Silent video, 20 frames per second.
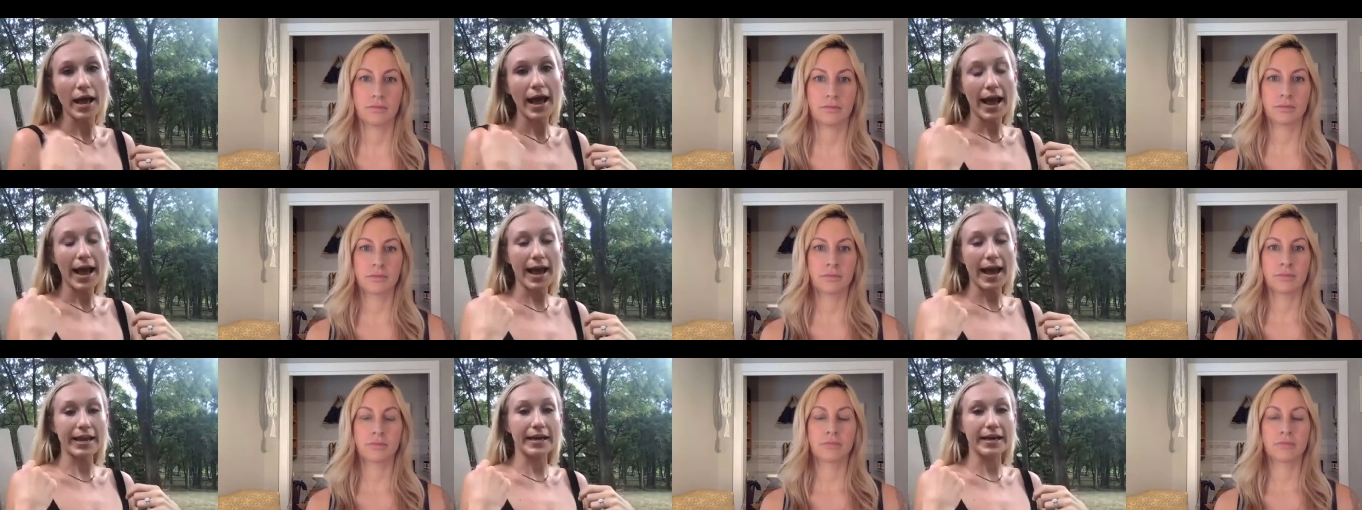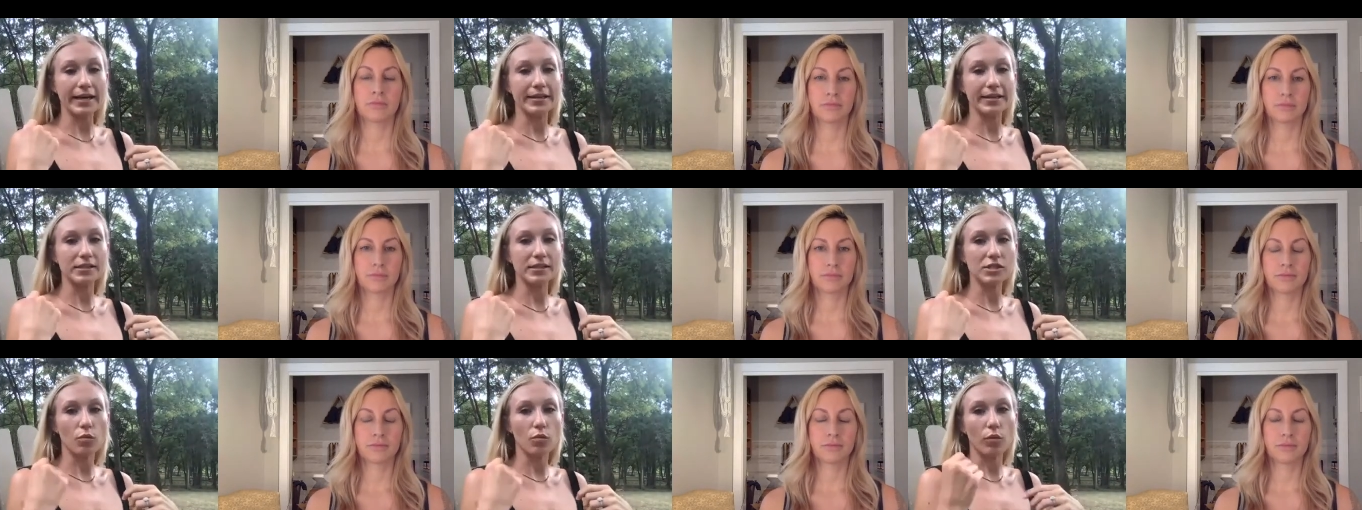
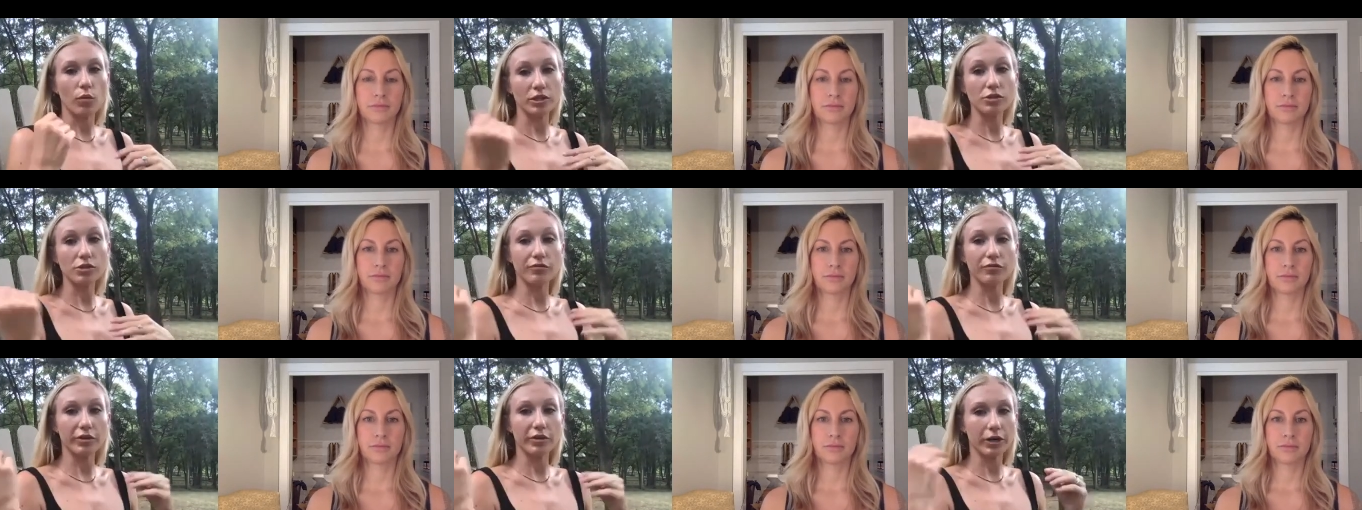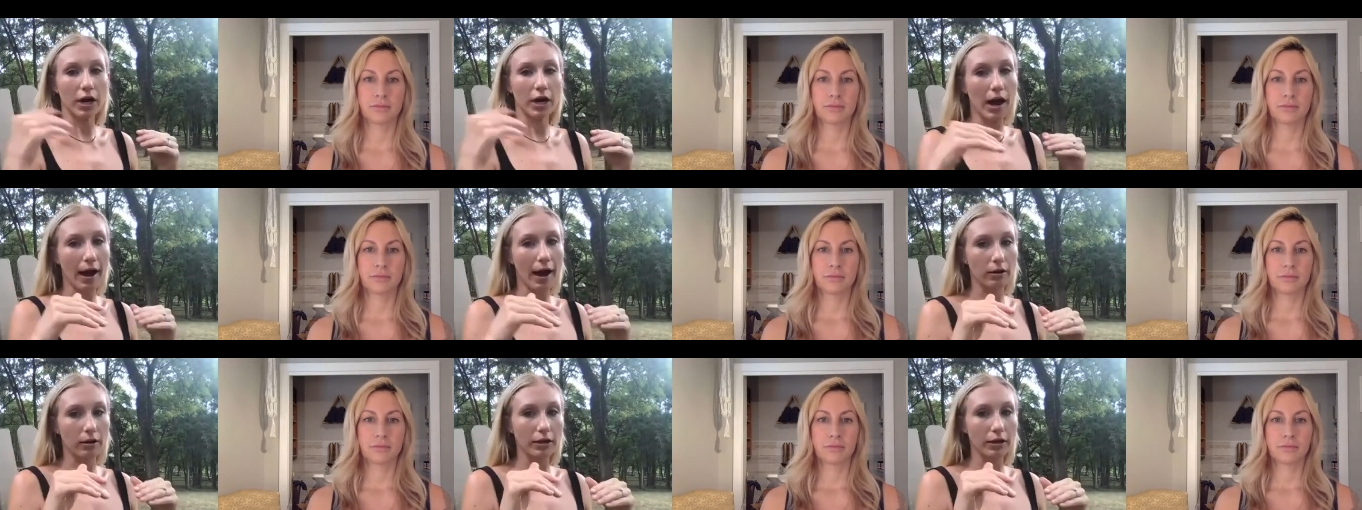Speaker 1: And once you figure out
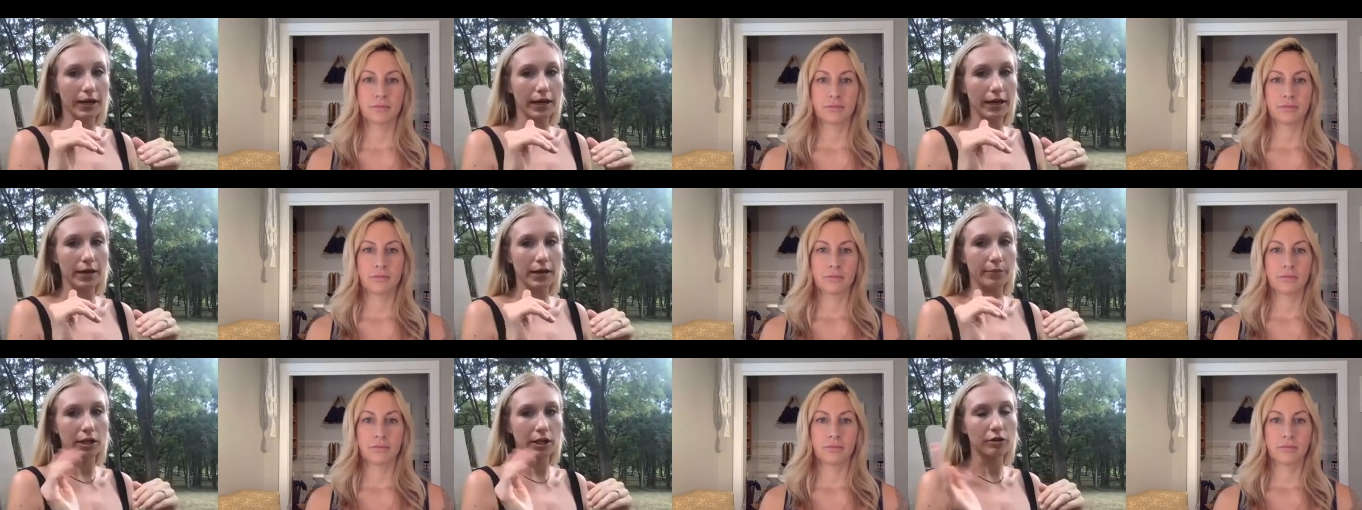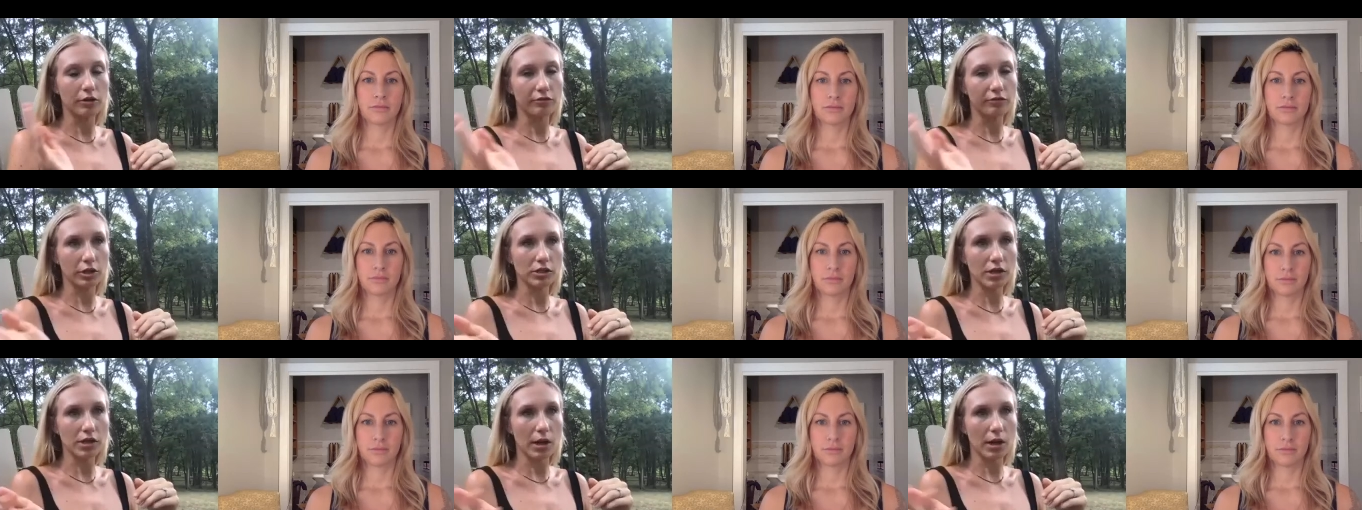how to get him in, the
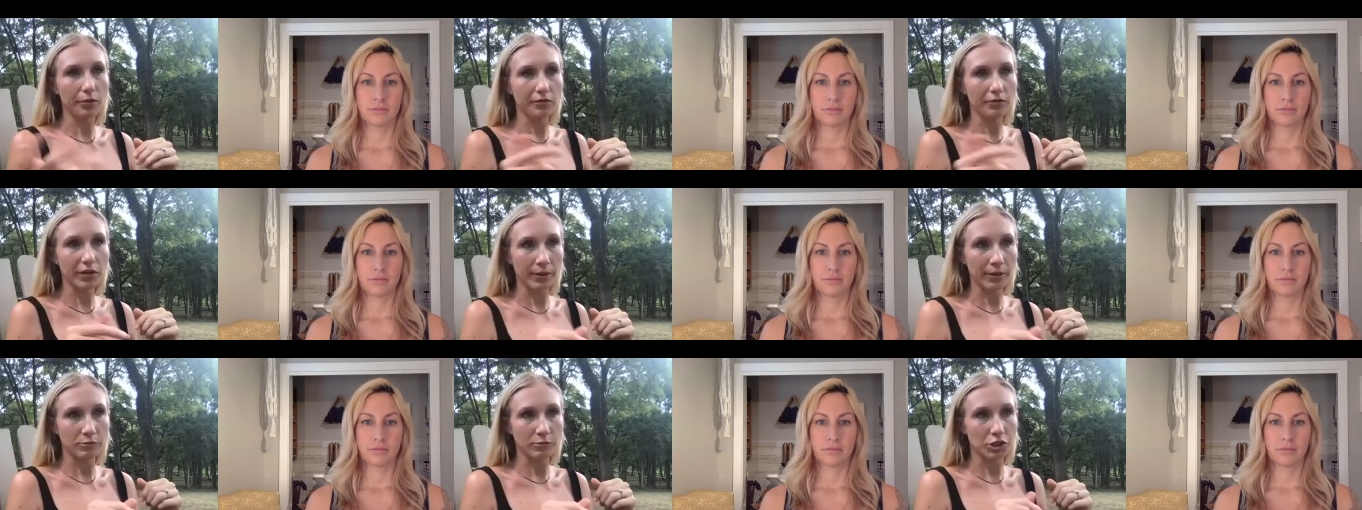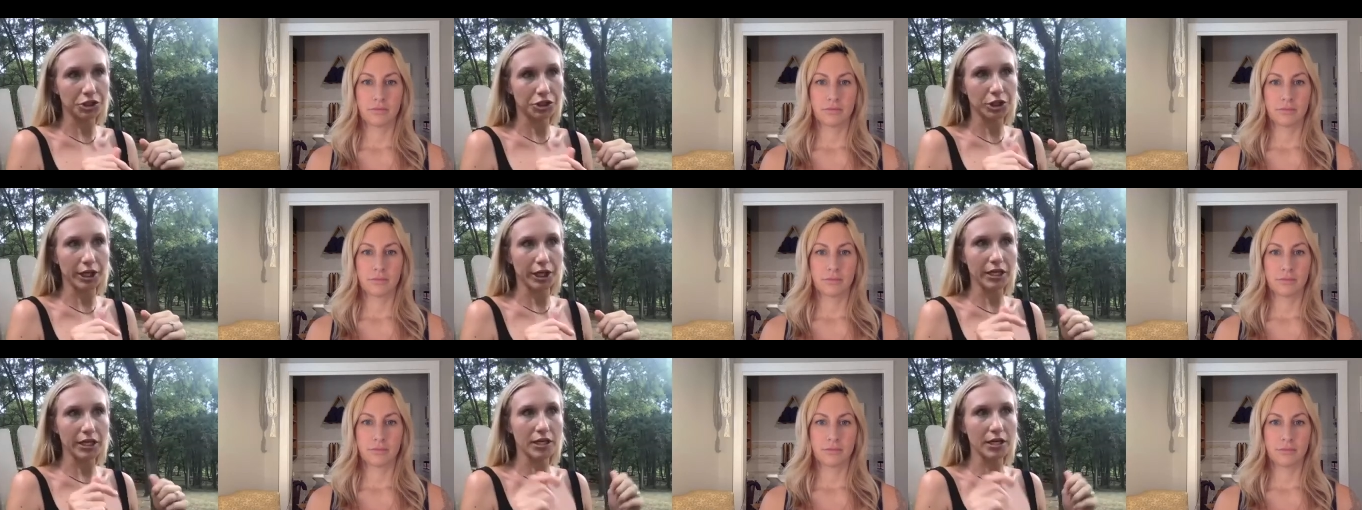first couple of times are
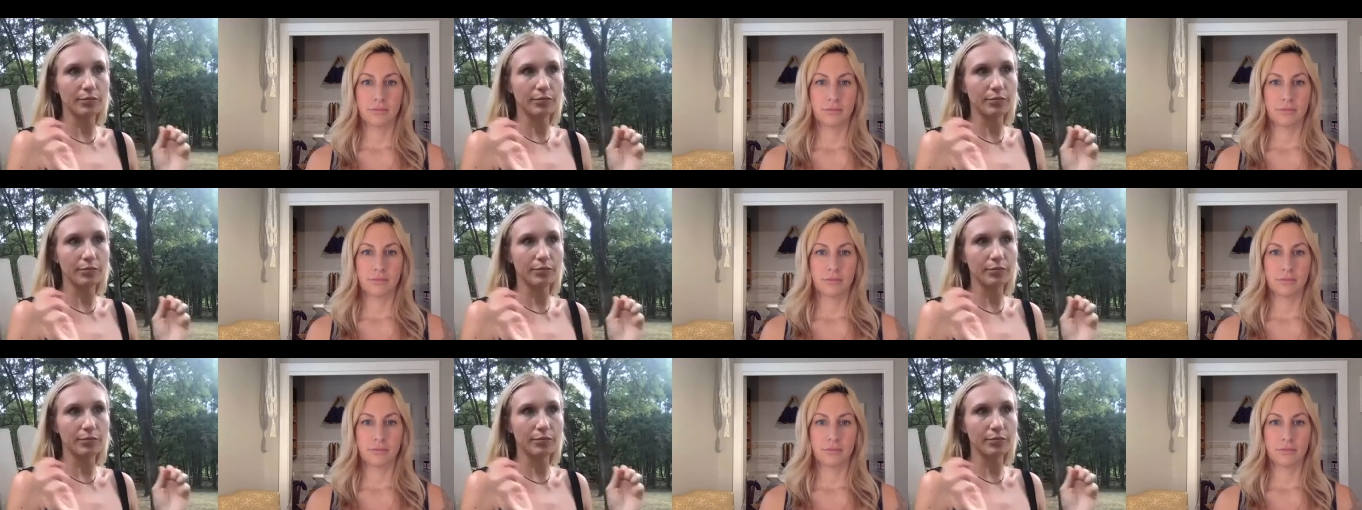tricky,